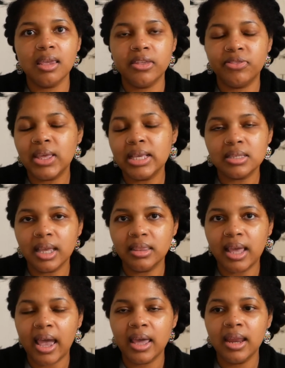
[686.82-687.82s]
things like
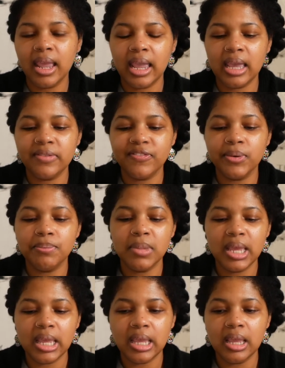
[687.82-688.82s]
that. And for
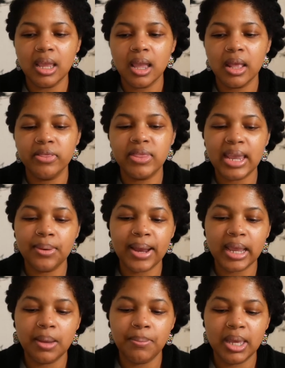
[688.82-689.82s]
me, they
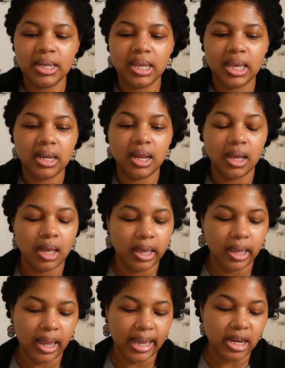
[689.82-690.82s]
recommended
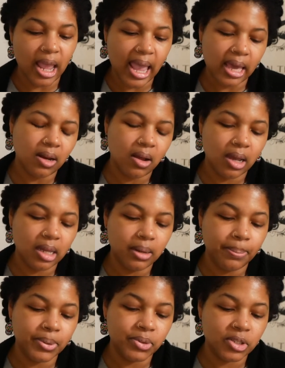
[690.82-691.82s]
an add-on
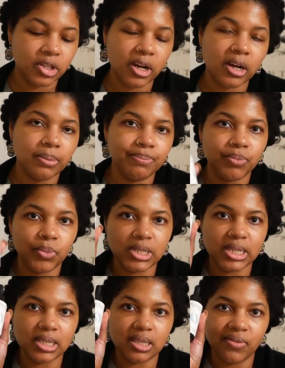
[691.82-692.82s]
booster, which
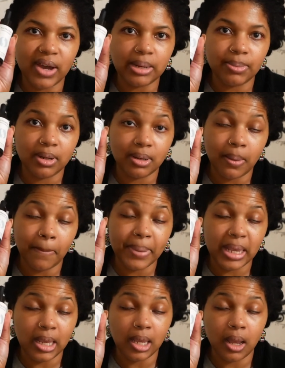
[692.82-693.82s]
is the vitamin
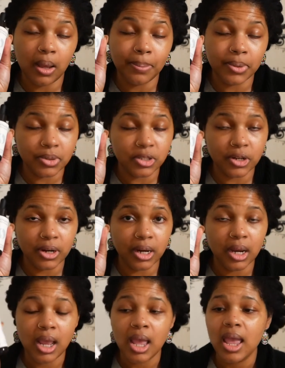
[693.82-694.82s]
B booster.
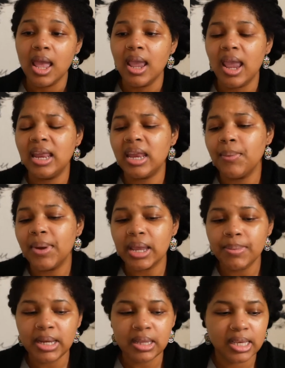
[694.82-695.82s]
And they
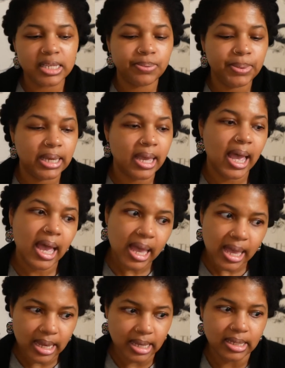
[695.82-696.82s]
recommended this
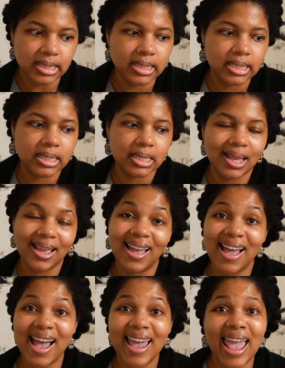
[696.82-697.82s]
because
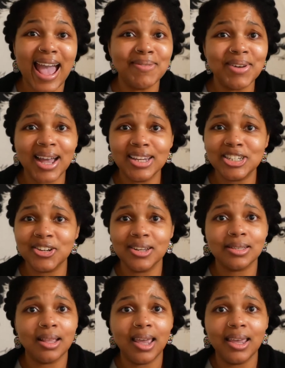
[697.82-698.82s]
I have a high
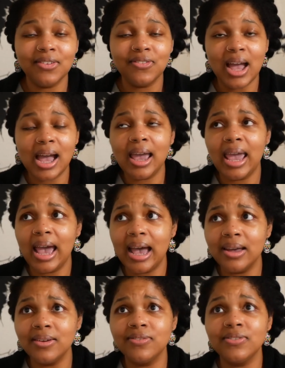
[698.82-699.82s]
stress life. I
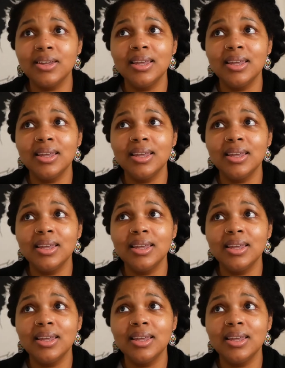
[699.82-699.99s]
have